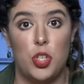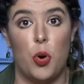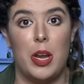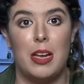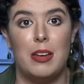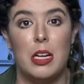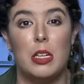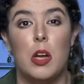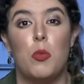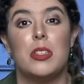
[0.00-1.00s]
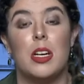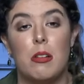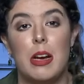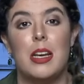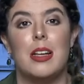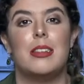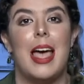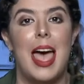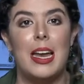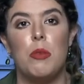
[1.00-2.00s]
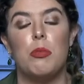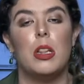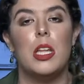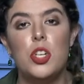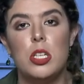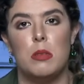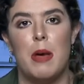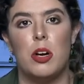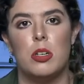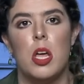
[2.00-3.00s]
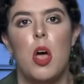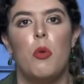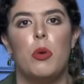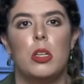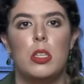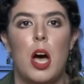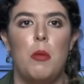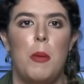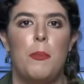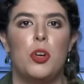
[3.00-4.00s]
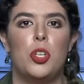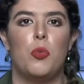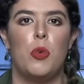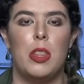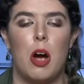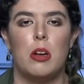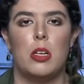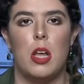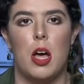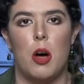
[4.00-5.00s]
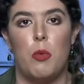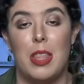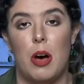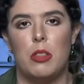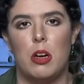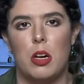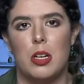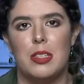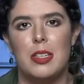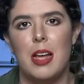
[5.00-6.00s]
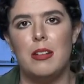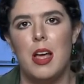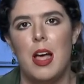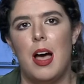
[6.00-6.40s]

joining deal, it was agreed that any religious matters will not be pushed without uh, without their consent.